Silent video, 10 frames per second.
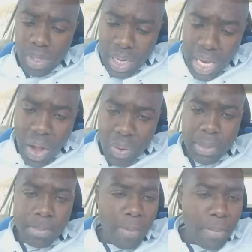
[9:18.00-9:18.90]
Now
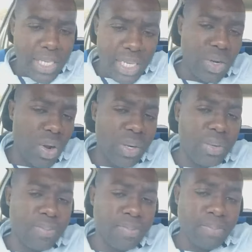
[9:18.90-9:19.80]
the members are
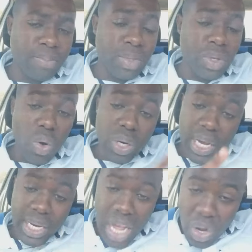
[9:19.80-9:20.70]
gone.
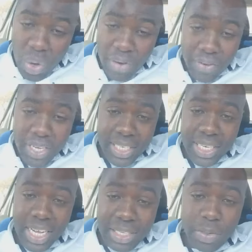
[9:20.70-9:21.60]
Okay, now you are
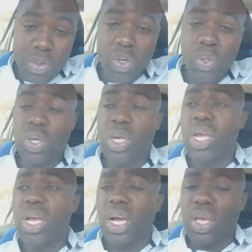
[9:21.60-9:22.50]
facing us because
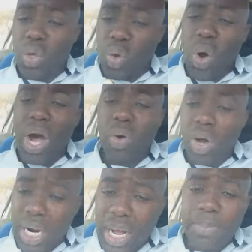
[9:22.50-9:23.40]
you are
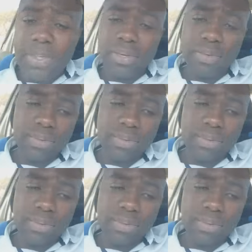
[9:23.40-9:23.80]
corrupt.